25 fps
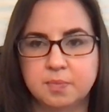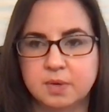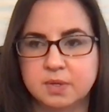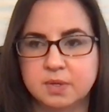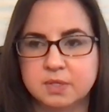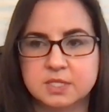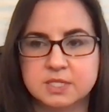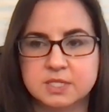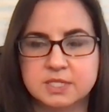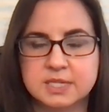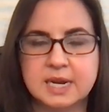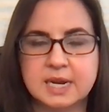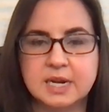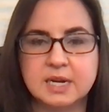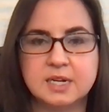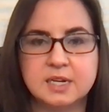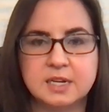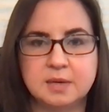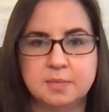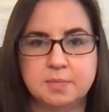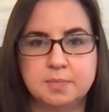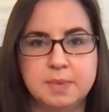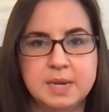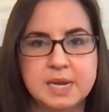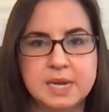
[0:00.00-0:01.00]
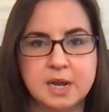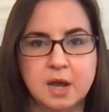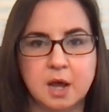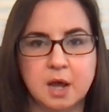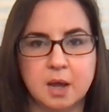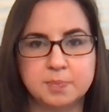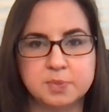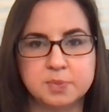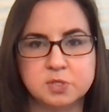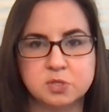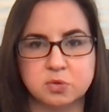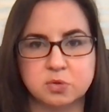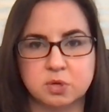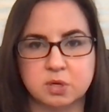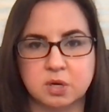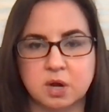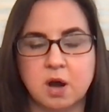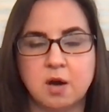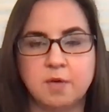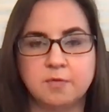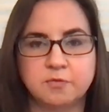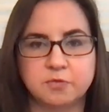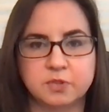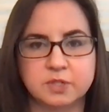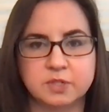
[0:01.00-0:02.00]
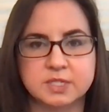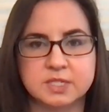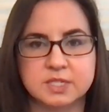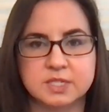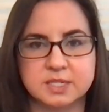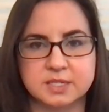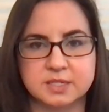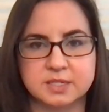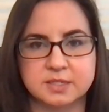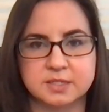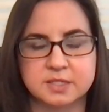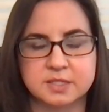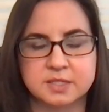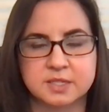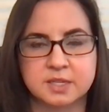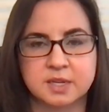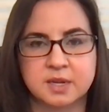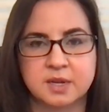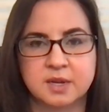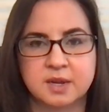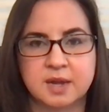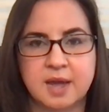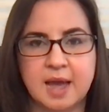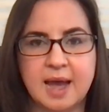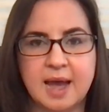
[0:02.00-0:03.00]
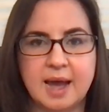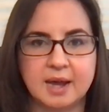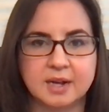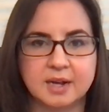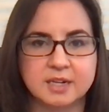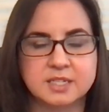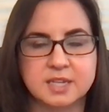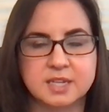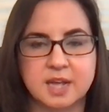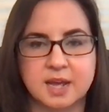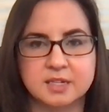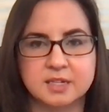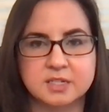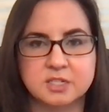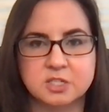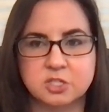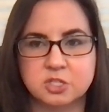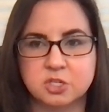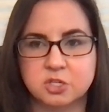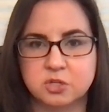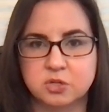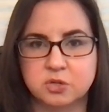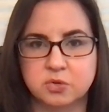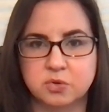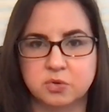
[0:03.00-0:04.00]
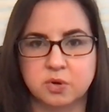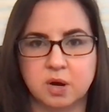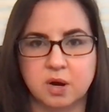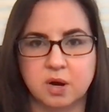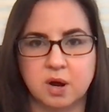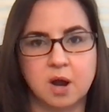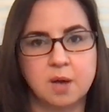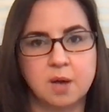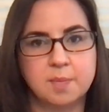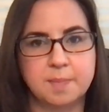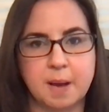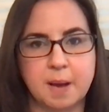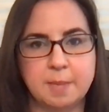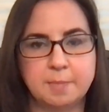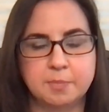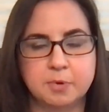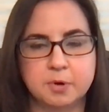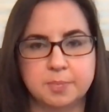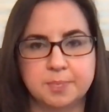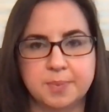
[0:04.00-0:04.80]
standing meetups or conferences access to our member